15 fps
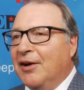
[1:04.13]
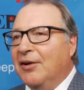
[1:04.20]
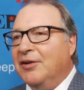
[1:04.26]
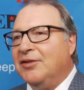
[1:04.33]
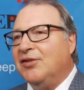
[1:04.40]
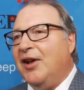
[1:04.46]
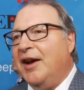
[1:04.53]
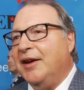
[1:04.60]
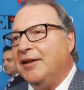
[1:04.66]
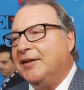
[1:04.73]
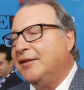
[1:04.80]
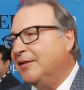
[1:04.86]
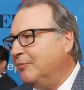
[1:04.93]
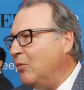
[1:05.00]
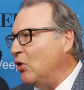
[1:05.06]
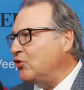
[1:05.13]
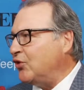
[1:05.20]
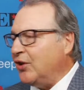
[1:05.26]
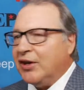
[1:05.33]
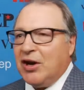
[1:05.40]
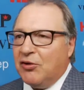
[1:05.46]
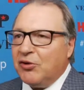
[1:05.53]
know, it's like most
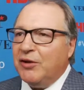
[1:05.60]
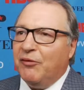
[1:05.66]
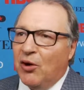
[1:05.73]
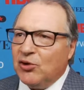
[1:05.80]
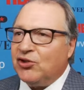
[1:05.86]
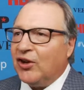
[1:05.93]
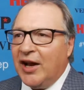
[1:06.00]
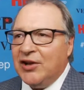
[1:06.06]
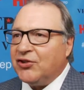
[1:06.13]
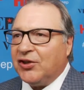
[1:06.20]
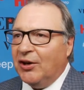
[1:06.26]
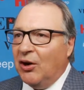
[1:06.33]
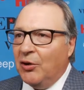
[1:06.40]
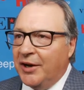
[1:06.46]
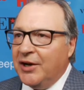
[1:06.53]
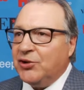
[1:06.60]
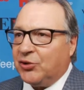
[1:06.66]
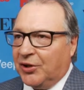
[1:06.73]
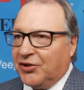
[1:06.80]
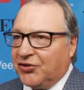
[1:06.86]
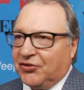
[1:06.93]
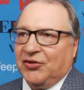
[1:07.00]
of the country votes against their own
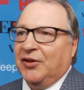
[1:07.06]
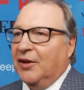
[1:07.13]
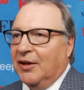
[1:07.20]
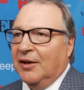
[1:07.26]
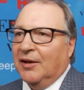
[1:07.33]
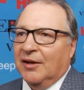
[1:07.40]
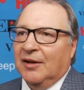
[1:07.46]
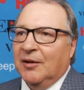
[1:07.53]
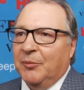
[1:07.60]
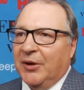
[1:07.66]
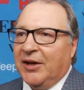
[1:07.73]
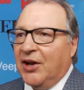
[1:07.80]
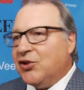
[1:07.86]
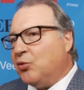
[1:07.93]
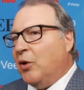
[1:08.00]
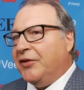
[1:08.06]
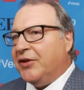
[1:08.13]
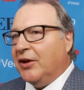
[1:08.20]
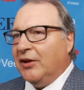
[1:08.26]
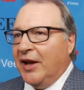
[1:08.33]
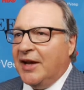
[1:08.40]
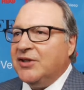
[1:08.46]
interests because what
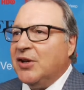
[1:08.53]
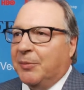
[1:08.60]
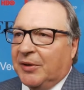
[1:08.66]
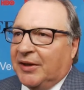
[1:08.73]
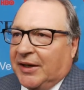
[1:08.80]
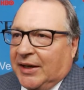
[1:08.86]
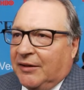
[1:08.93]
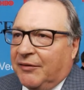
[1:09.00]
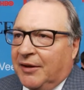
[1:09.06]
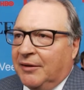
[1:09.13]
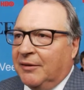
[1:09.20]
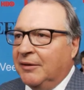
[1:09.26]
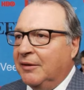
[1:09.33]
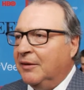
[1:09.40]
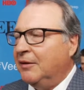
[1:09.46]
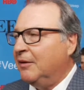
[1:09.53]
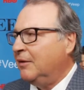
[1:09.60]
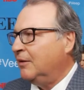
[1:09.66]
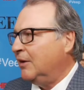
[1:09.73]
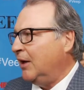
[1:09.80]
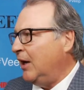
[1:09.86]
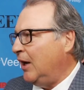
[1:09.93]
they're led to believe, and
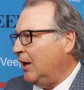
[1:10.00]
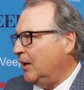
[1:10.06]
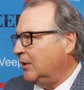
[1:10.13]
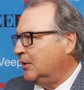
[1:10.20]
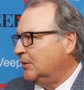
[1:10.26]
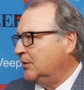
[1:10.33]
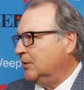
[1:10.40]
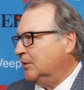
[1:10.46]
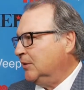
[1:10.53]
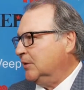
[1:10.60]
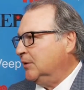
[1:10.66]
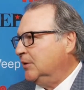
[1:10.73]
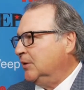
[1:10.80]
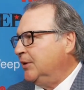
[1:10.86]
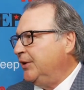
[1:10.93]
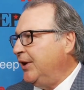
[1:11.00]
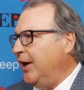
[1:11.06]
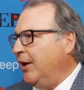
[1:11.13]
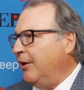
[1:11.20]
uh, you